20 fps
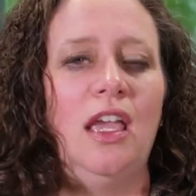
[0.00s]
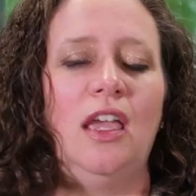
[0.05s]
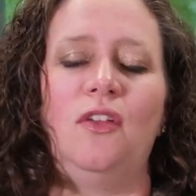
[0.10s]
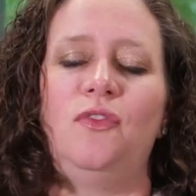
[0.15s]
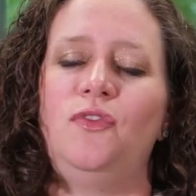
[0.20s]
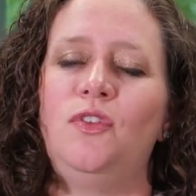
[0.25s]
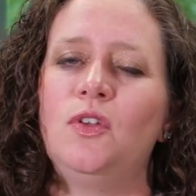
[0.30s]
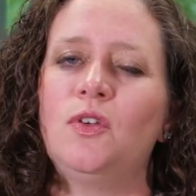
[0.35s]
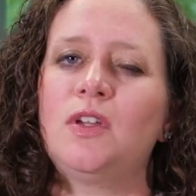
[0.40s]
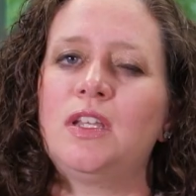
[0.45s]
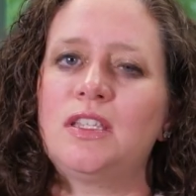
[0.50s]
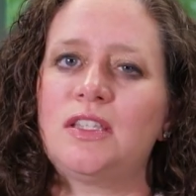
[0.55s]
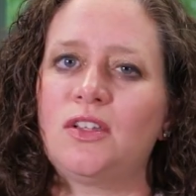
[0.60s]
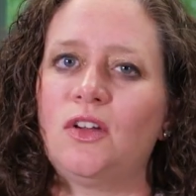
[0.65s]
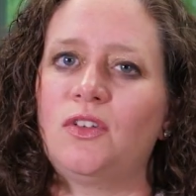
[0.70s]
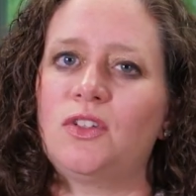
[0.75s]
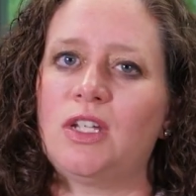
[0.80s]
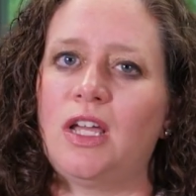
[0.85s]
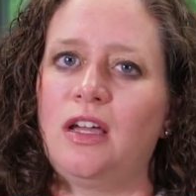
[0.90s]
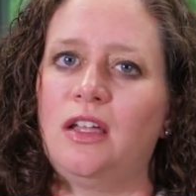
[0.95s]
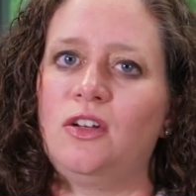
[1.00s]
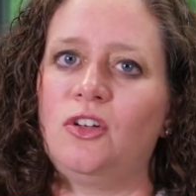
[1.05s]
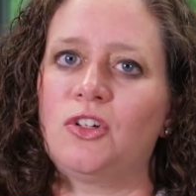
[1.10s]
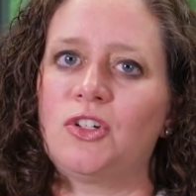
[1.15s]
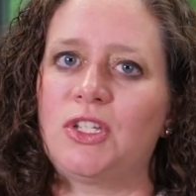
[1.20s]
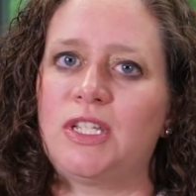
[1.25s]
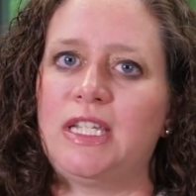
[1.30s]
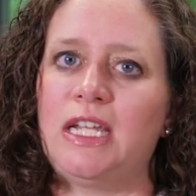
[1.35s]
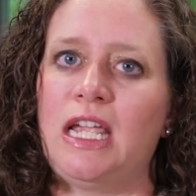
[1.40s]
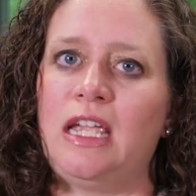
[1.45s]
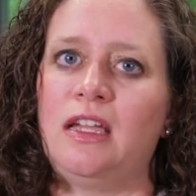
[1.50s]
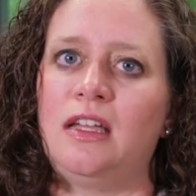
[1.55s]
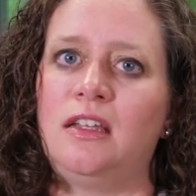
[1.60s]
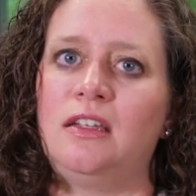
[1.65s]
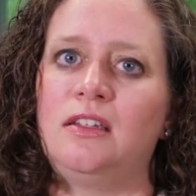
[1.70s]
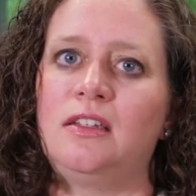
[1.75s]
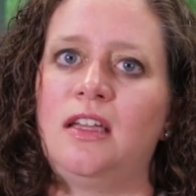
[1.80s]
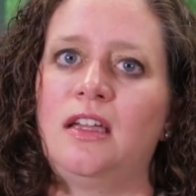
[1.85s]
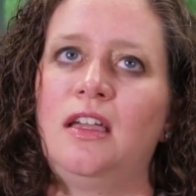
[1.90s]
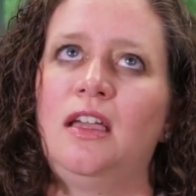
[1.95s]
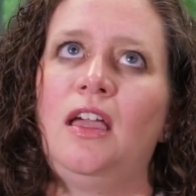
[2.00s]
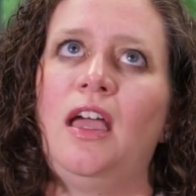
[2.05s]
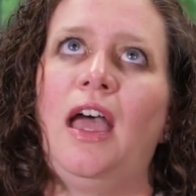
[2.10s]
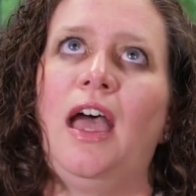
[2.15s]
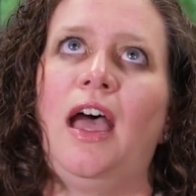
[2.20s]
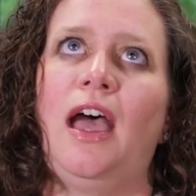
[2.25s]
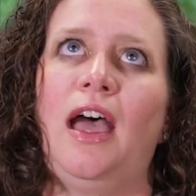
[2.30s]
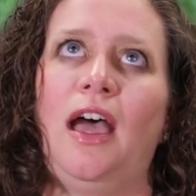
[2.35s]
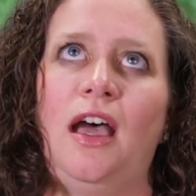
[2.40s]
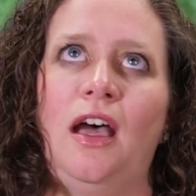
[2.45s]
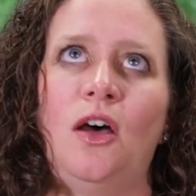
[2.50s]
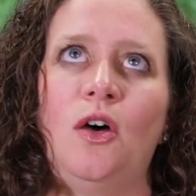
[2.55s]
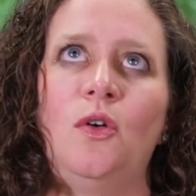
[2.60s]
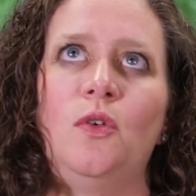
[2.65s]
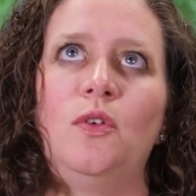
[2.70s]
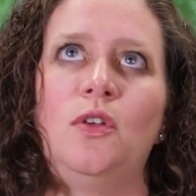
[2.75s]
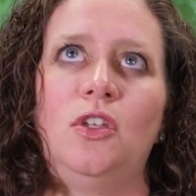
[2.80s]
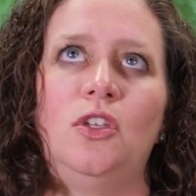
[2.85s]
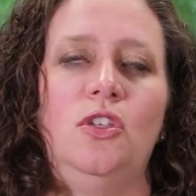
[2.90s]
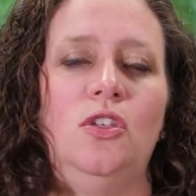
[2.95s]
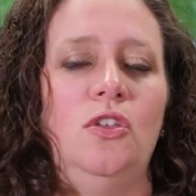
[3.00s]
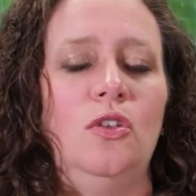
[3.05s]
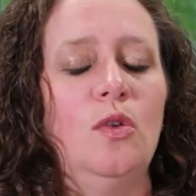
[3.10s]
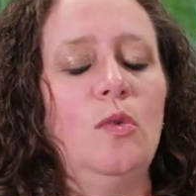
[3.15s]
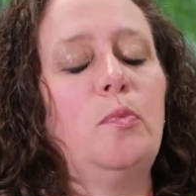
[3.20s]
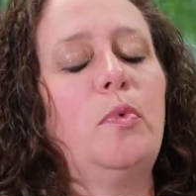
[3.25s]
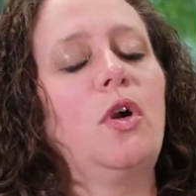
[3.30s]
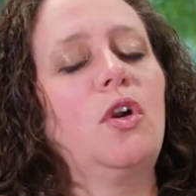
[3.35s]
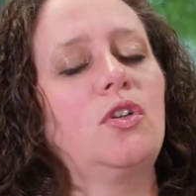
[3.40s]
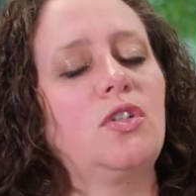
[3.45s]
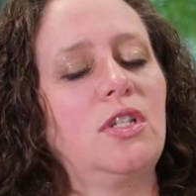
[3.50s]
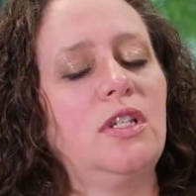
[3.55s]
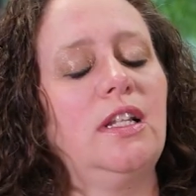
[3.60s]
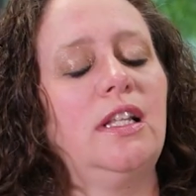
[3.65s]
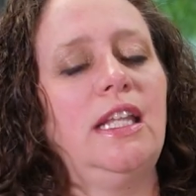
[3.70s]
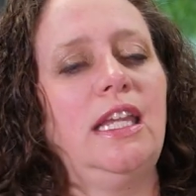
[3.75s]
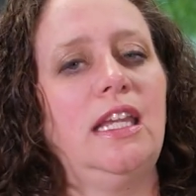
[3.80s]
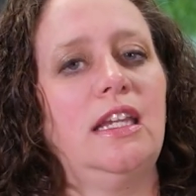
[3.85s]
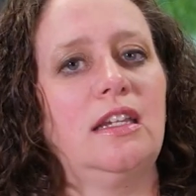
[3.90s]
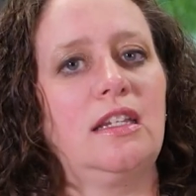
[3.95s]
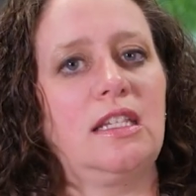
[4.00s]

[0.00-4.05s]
If you can start to understand how you personally